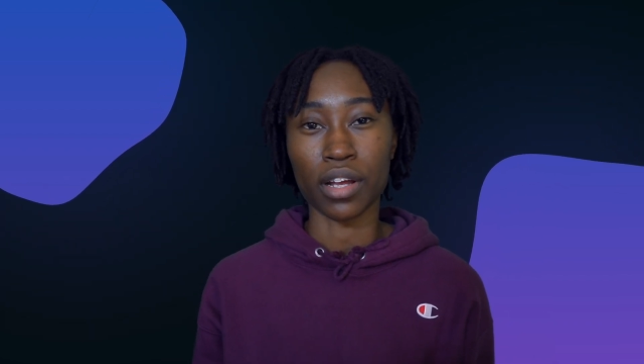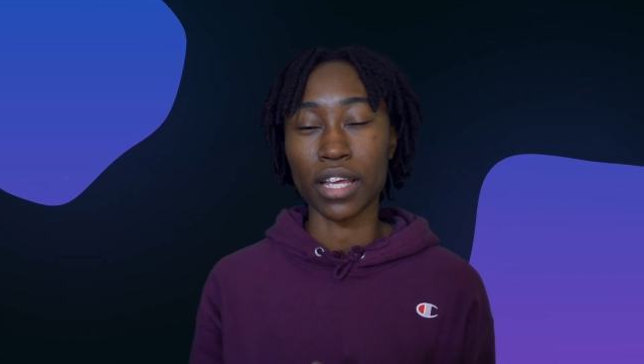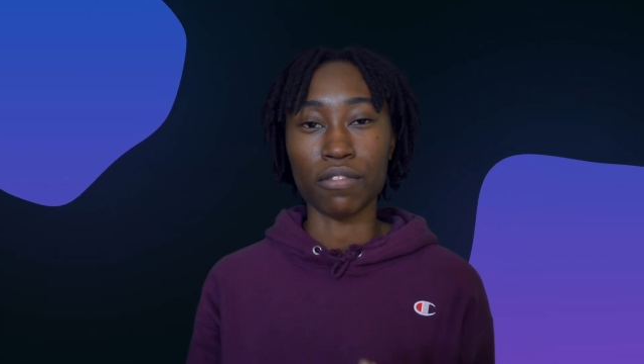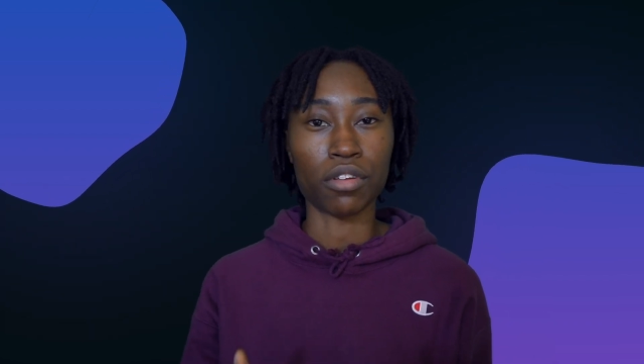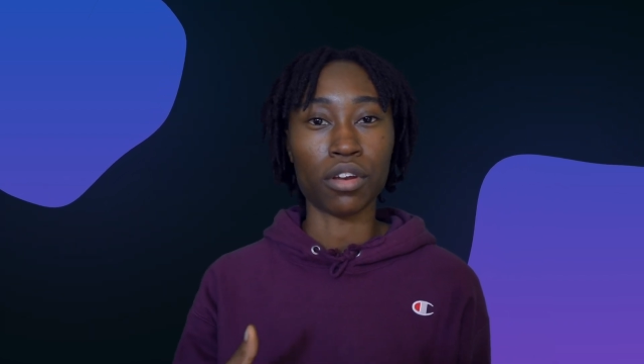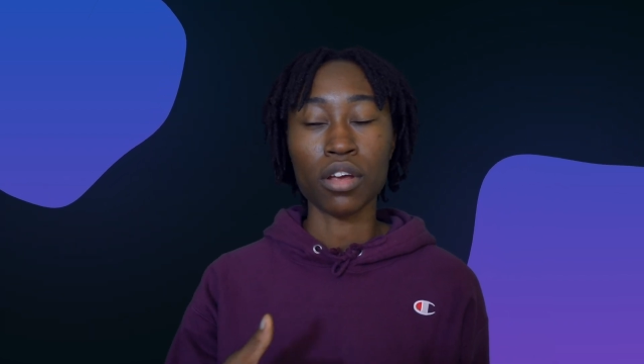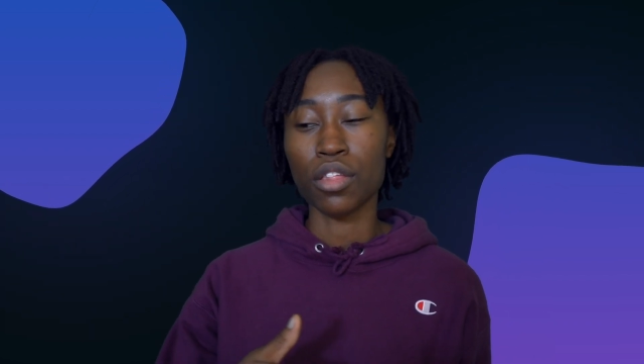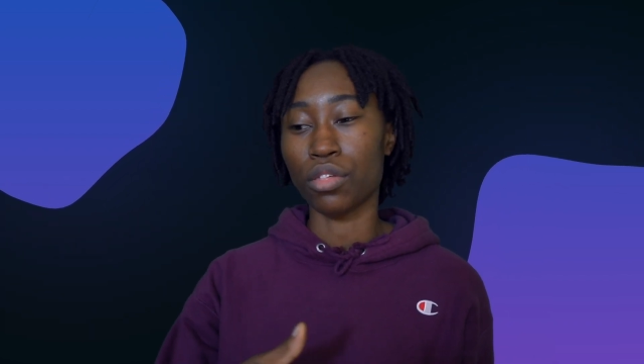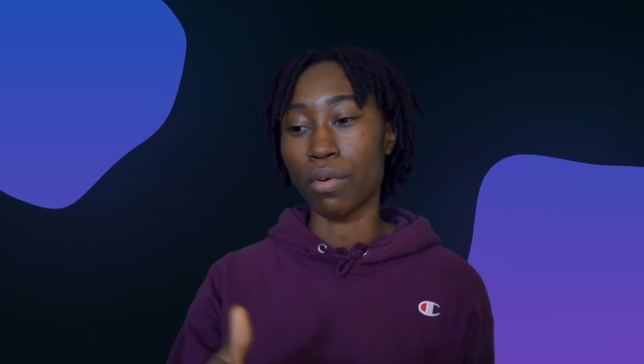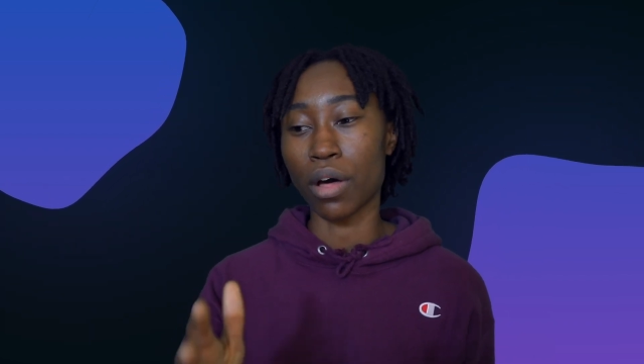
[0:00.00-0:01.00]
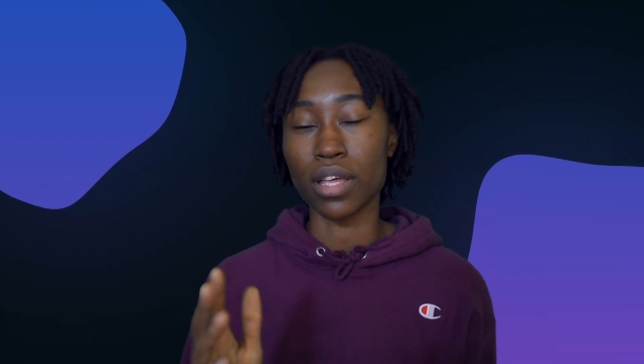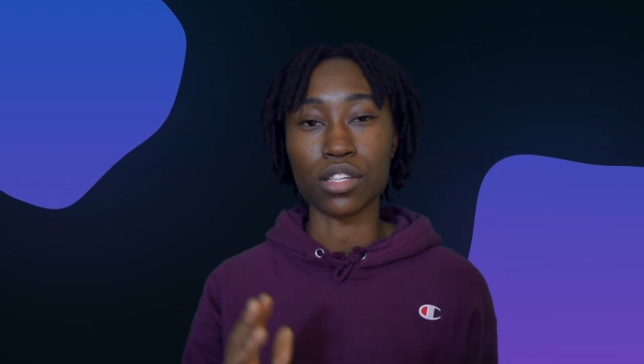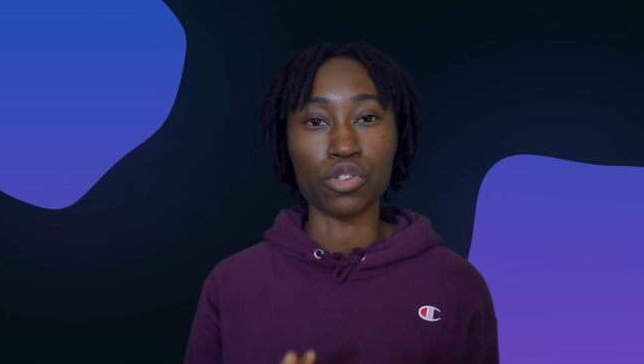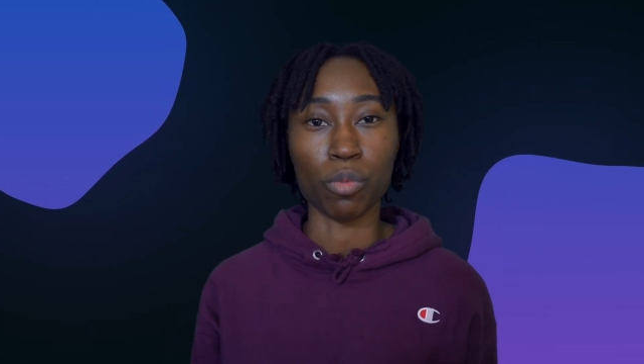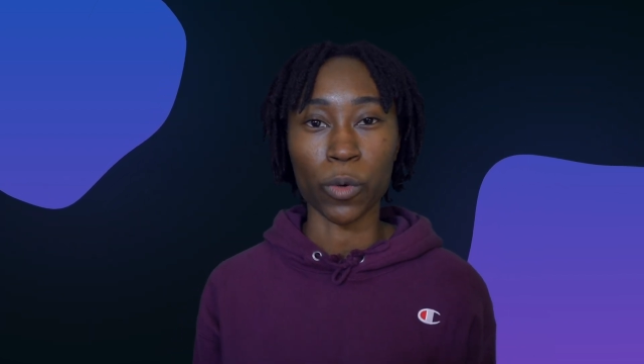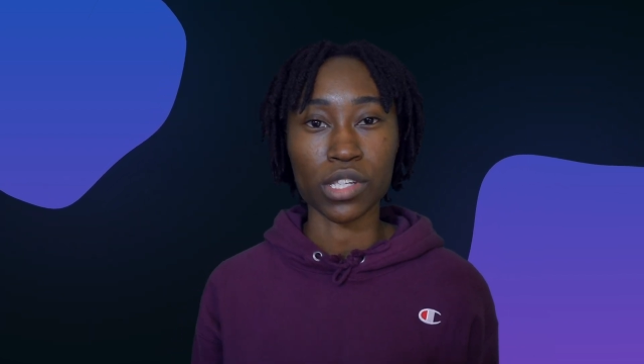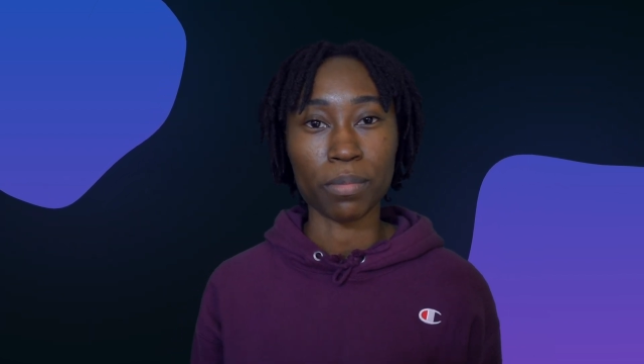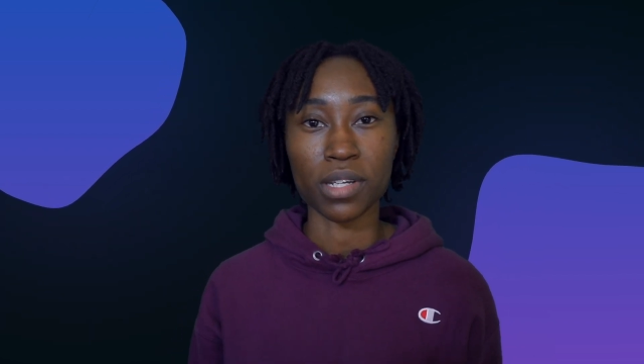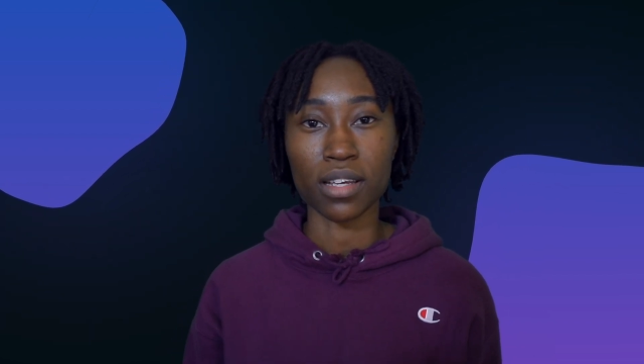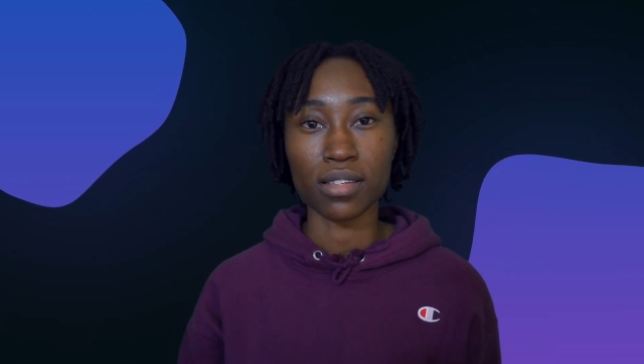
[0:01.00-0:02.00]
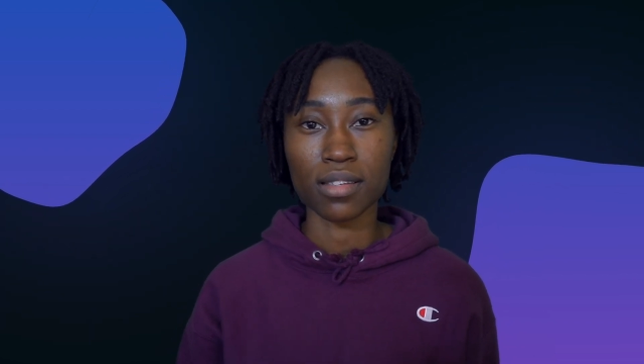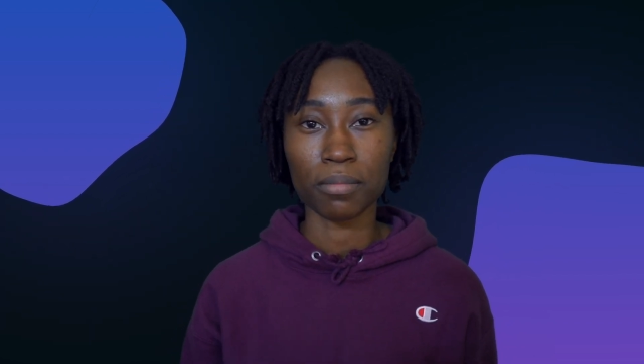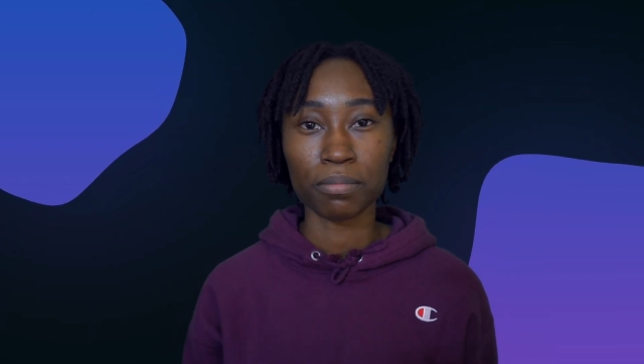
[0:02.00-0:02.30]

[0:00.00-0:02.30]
even throughout its numerous updates.